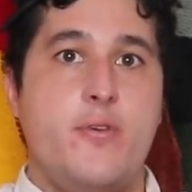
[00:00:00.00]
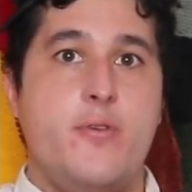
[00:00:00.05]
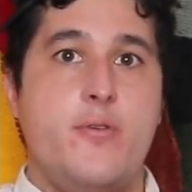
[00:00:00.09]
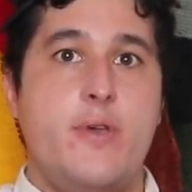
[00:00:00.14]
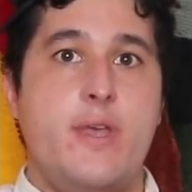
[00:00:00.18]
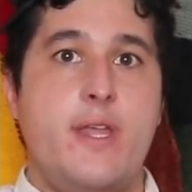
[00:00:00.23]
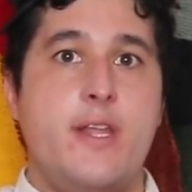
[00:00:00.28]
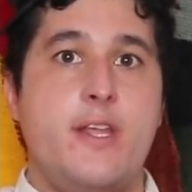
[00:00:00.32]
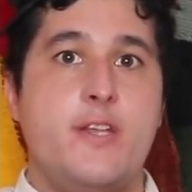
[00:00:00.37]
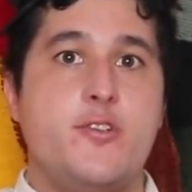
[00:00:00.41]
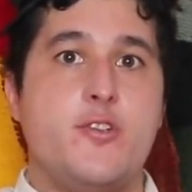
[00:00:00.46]
who,
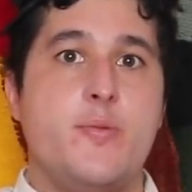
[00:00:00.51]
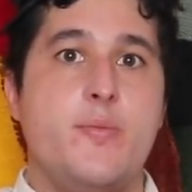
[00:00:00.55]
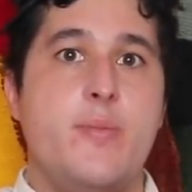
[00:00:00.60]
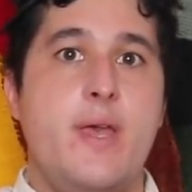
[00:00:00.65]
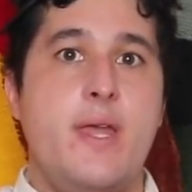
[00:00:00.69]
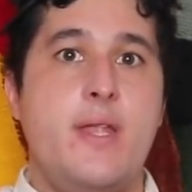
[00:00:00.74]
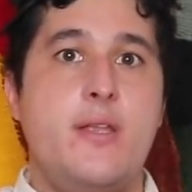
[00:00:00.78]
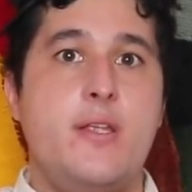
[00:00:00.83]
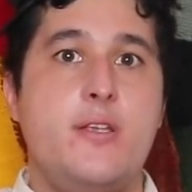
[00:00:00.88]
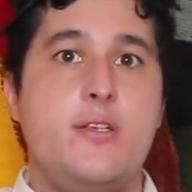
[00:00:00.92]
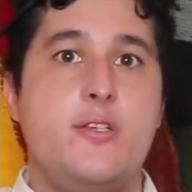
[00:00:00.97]
in a
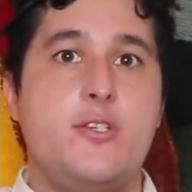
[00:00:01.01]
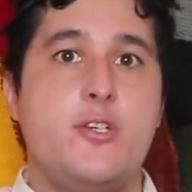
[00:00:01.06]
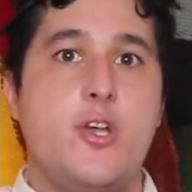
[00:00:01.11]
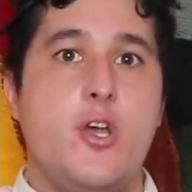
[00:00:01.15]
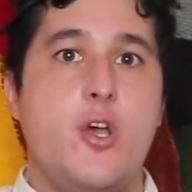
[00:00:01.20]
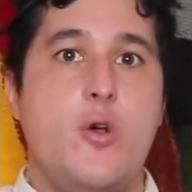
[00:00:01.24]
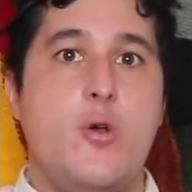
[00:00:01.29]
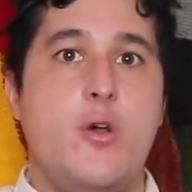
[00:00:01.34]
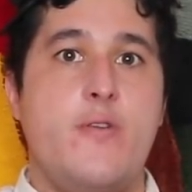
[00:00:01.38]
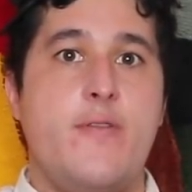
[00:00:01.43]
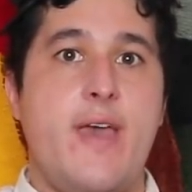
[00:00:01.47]
tremendous
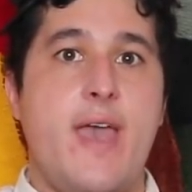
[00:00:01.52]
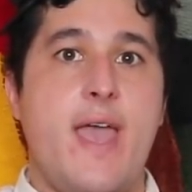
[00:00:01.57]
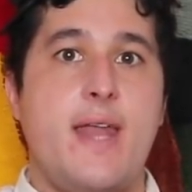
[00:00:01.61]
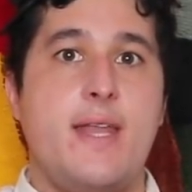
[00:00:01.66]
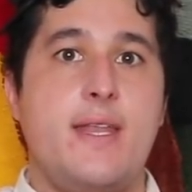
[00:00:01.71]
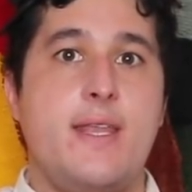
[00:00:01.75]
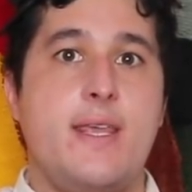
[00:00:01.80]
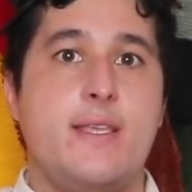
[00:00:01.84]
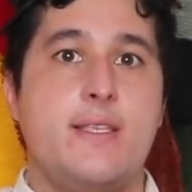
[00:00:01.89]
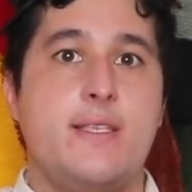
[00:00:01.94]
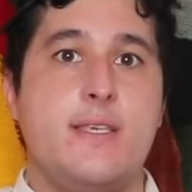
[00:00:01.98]
show of
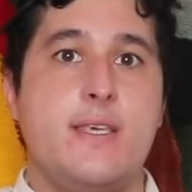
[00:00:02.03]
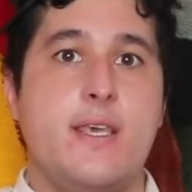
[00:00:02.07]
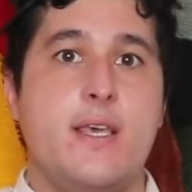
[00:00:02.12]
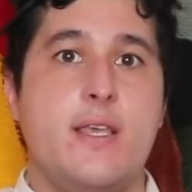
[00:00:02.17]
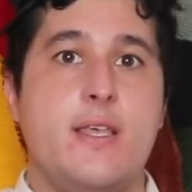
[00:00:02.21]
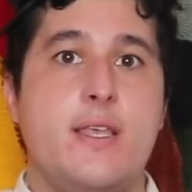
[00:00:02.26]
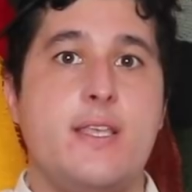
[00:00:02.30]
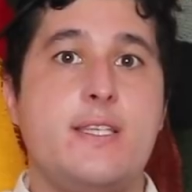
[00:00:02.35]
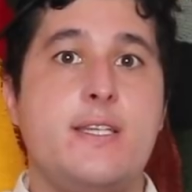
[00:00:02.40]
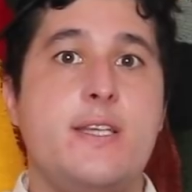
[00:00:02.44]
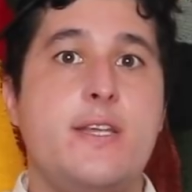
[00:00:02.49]
acting
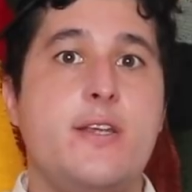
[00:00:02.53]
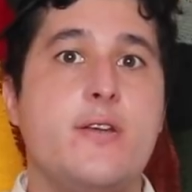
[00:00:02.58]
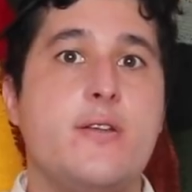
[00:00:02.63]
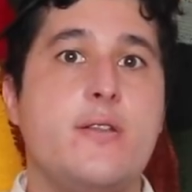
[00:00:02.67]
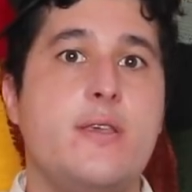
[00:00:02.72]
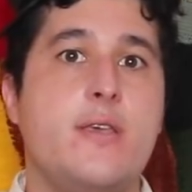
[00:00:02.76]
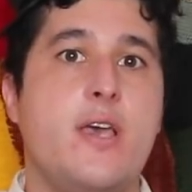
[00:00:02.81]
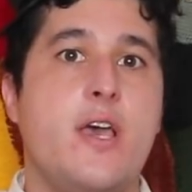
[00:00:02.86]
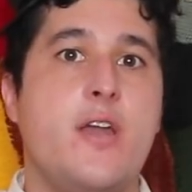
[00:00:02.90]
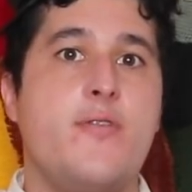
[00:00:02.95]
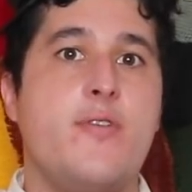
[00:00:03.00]
skill, is
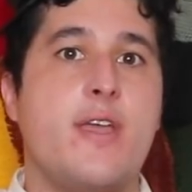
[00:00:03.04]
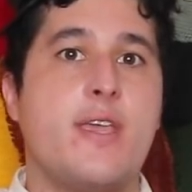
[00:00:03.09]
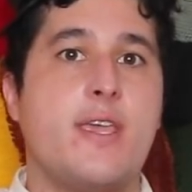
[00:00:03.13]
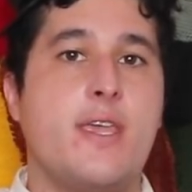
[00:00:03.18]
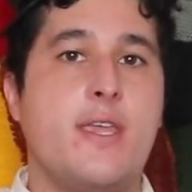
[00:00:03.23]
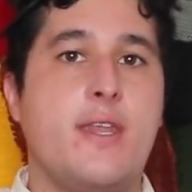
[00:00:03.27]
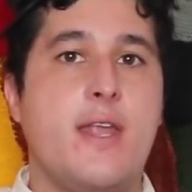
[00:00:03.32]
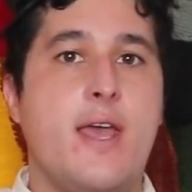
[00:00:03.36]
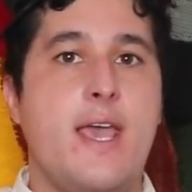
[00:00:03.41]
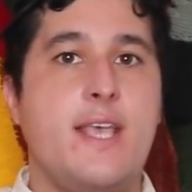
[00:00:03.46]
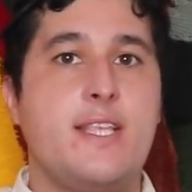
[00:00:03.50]
nearly
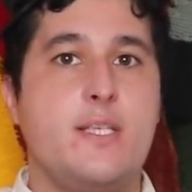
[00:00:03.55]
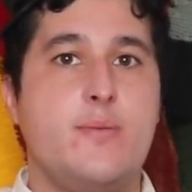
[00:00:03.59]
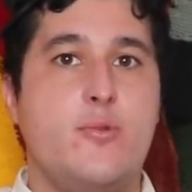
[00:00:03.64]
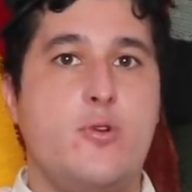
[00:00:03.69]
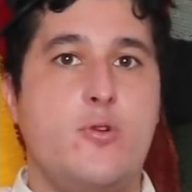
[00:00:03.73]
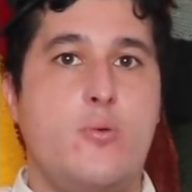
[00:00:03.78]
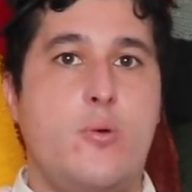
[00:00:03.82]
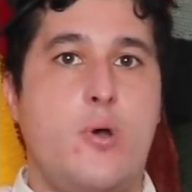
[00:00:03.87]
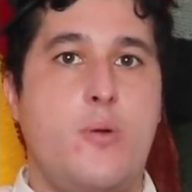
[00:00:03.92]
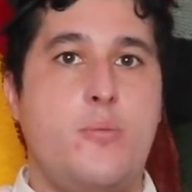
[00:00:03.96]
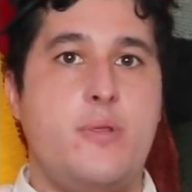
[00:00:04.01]

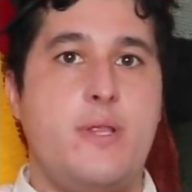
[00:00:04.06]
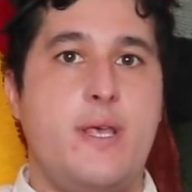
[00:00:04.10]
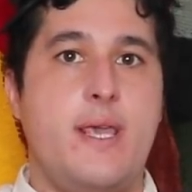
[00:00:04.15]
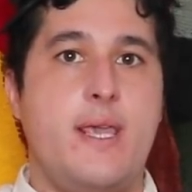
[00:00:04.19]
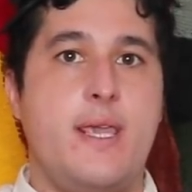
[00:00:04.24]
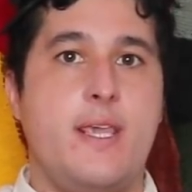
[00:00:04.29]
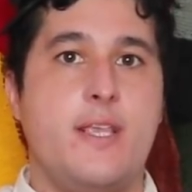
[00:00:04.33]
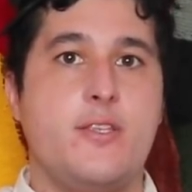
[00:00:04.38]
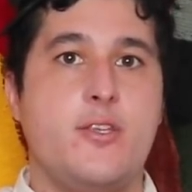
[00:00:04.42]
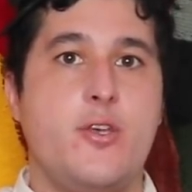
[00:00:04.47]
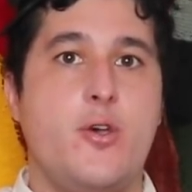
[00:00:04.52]
unrecognizable while
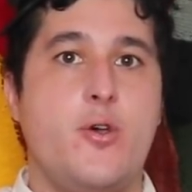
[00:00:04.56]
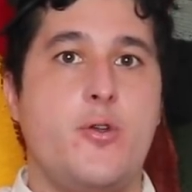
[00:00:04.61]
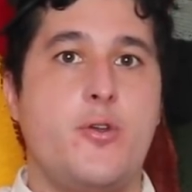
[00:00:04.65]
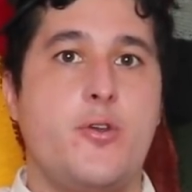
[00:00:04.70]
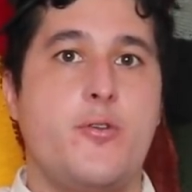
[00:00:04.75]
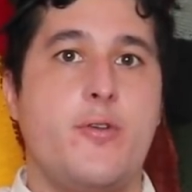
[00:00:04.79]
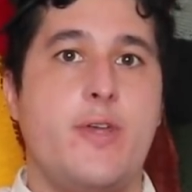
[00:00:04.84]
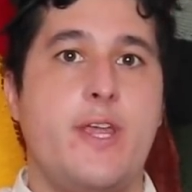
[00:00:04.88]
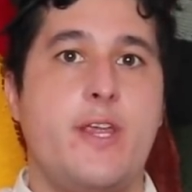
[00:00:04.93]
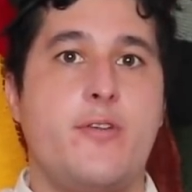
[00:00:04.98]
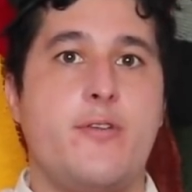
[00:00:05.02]
playing his
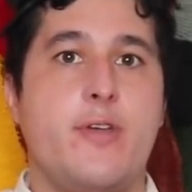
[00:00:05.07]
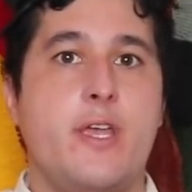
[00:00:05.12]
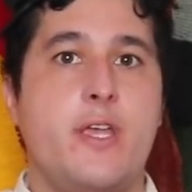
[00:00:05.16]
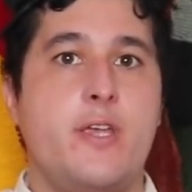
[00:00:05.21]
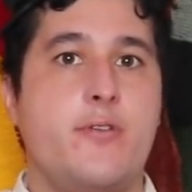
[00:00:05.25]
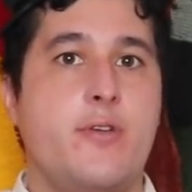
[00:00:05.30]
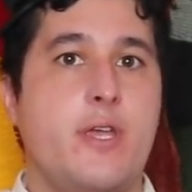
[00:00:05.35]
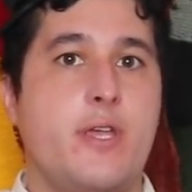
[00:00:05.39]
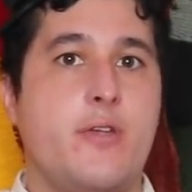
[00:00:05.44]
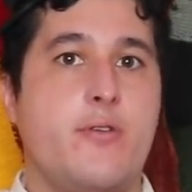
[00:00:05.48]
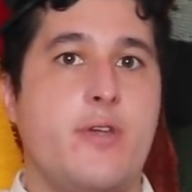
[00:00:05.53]
own
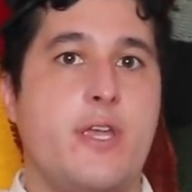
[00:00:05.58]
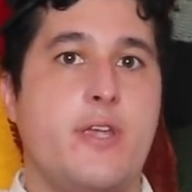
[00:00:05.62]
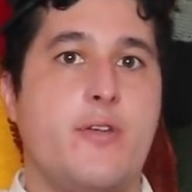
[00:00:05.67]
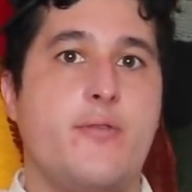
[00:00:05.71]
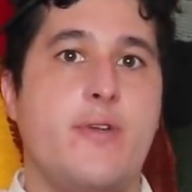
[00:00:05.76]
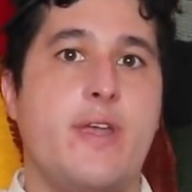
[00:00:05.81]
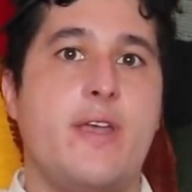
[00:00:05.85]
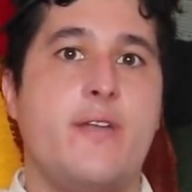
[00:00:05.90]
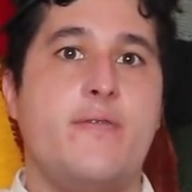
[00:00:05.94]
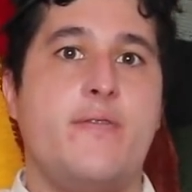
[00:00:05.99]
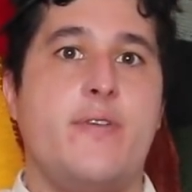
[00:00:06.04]

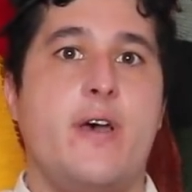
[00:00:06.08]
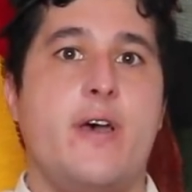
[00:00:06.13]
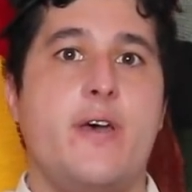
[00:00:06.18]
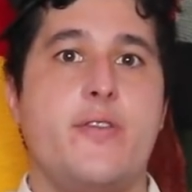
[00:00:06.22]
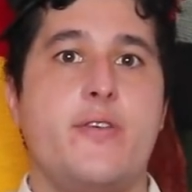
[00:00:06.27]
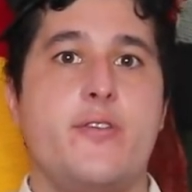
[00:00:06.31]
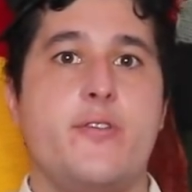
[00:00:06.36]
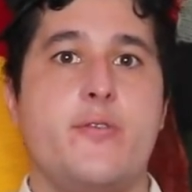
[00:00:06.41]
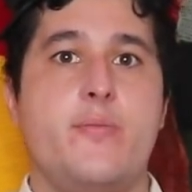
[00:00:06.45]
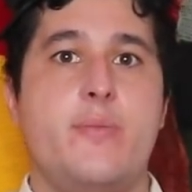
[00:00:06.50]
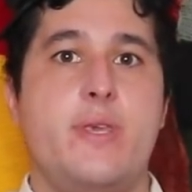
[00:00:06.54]

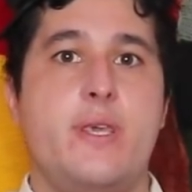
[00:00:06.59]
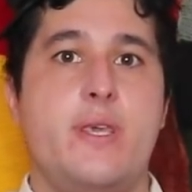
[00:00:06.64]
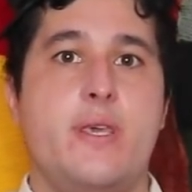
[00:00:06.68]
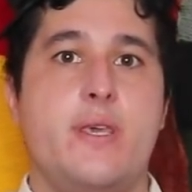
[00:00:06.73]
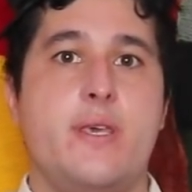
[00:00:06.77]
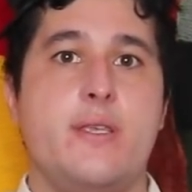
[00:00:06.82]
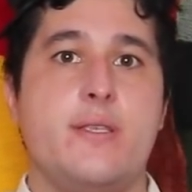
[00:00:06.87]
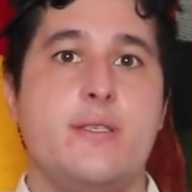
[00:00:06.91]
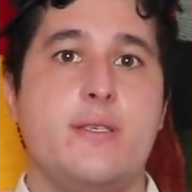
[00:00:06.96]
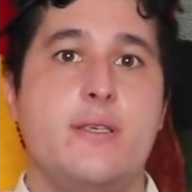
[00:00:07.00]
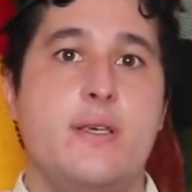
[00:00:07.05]
great-great-great-great-grandfather,
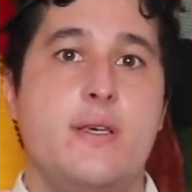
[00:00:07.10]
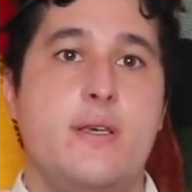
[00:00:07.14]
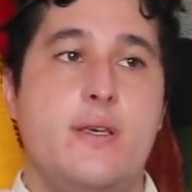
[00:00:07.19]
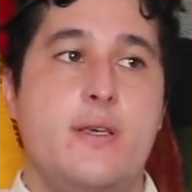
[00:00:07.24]
because,